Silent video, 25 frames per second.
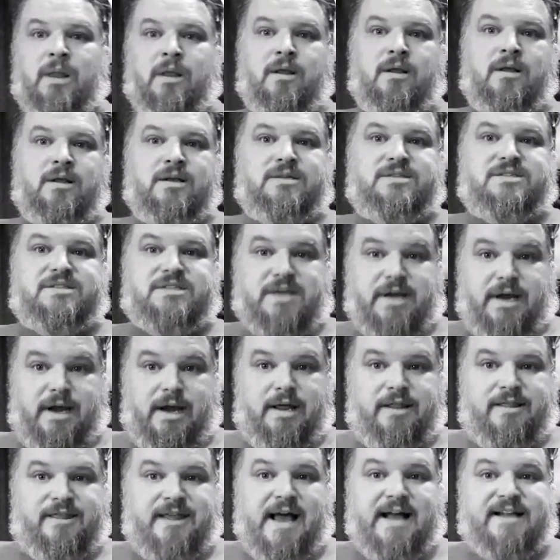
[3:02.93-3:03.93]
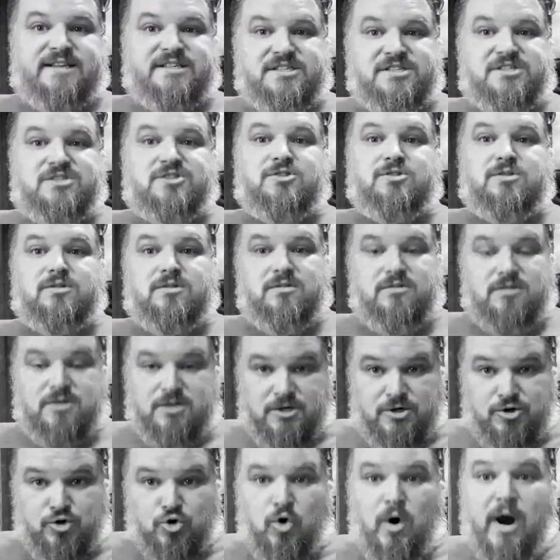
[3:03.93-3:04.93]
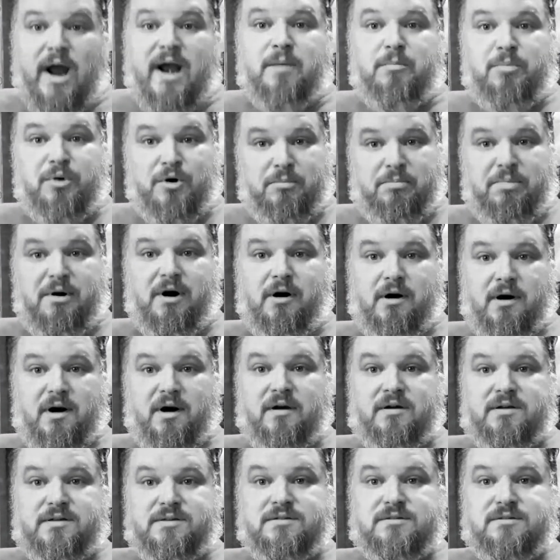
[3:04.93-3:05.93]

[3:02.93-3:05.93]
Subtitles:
See, that's the credible part.